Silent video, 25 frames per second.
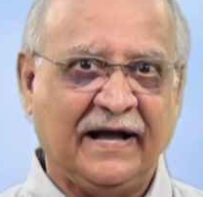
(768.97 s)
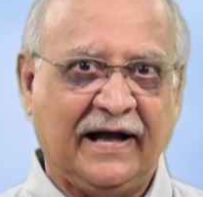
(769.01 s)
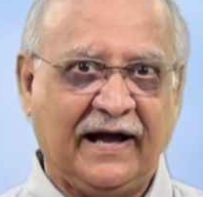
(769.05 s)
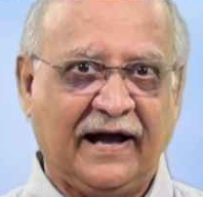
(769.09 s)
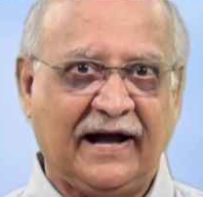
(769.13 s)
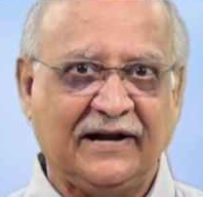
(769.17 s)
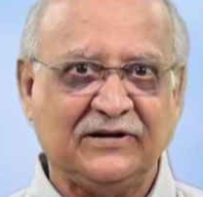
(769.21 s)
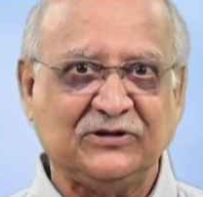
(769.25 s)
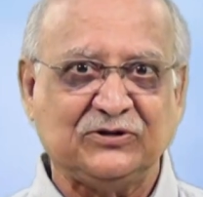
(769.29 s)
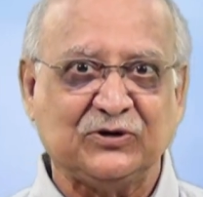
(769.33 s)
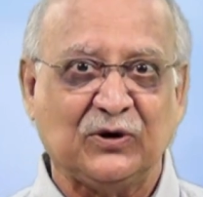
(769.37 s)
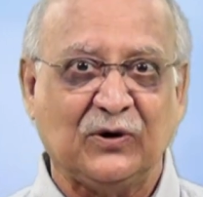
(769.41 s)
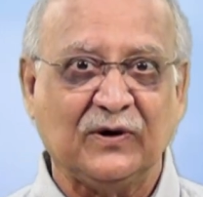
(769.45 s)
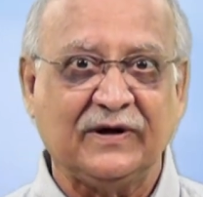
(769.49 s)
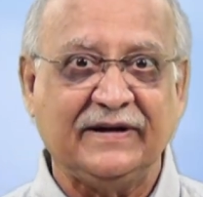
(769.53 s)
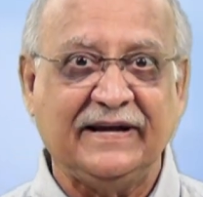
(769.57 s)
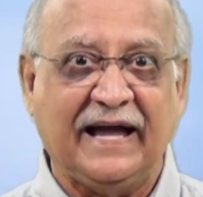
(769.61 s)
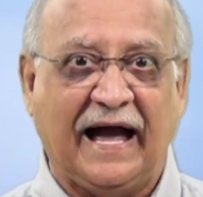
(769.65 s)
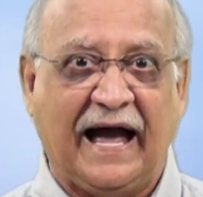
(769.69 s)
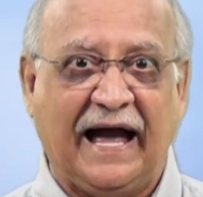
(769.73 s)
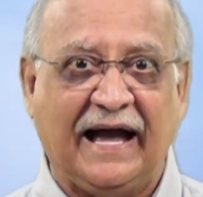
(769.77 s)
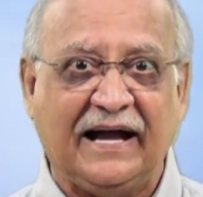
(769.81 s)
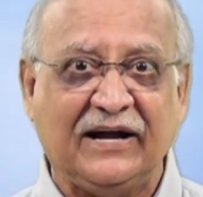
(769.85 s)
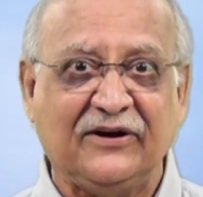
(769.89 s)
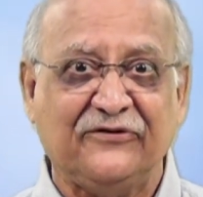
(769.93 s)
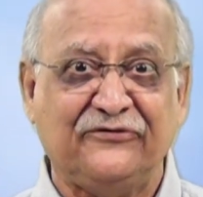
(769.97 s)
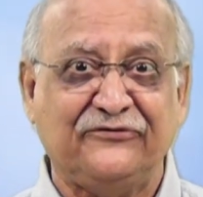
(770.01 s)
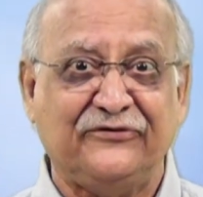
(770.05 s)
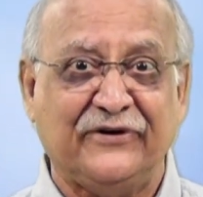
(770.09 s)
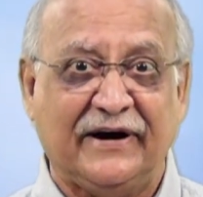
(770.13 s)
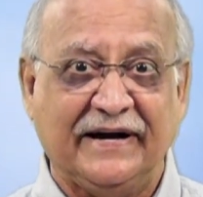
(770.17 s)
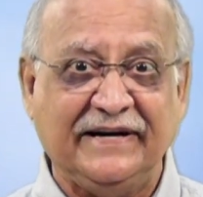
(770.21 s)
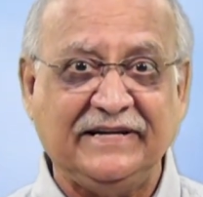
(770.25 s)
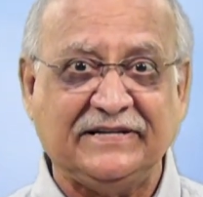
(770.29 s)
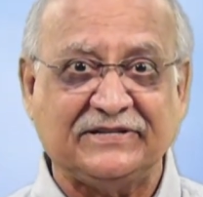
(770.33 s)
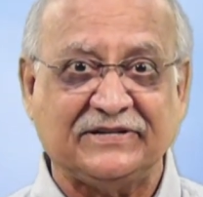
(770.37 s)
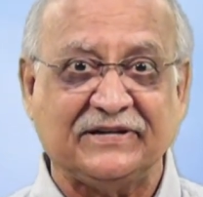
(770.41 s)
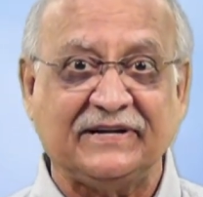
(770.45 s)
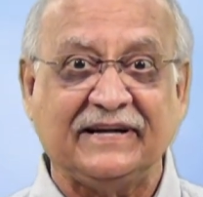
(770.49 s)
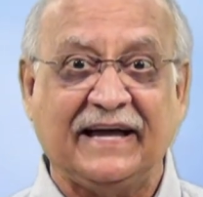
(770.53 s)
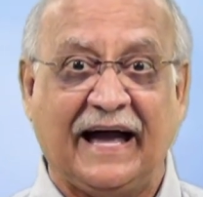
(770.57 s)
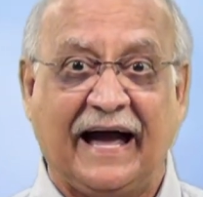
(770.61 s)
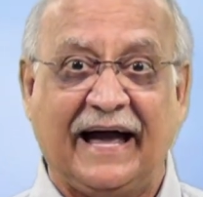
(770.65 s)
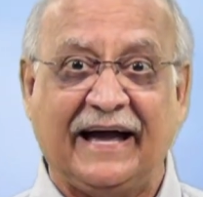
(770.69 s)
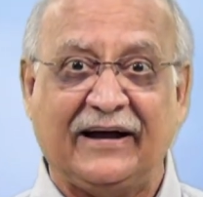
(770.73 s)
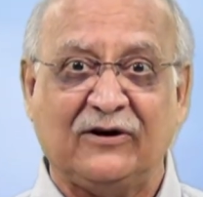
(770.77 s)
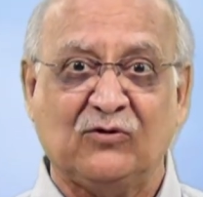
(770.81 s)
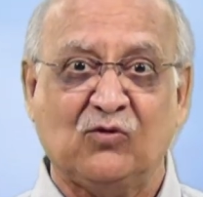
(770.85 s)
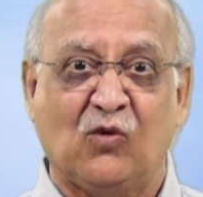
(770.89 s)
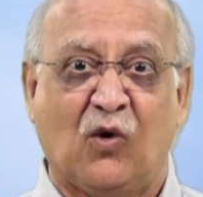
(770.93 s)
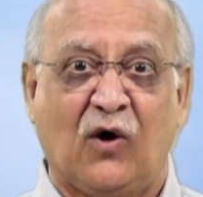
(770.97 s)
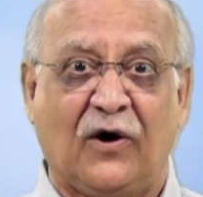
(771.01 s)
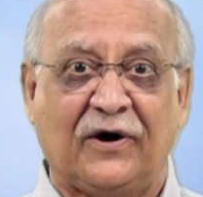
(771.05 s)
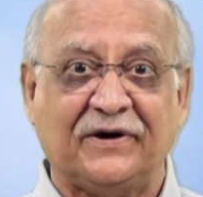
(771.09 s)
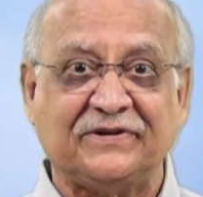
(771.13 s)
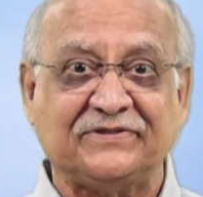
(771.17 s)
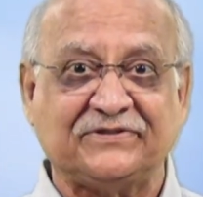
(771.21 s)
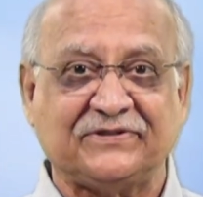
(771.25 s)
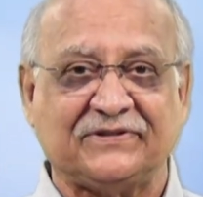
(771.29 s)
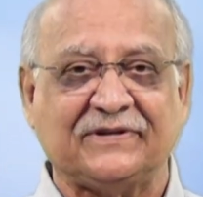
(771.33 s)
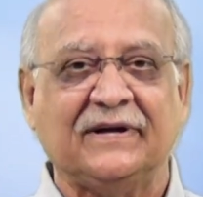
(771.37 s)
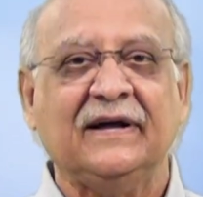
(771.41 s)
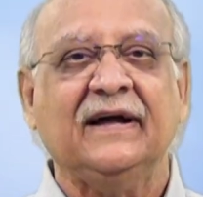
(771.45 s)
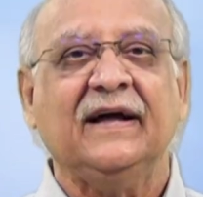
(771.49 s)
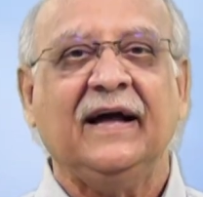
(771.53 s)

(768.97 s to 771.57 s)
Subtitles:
And so gang fights, gang wars,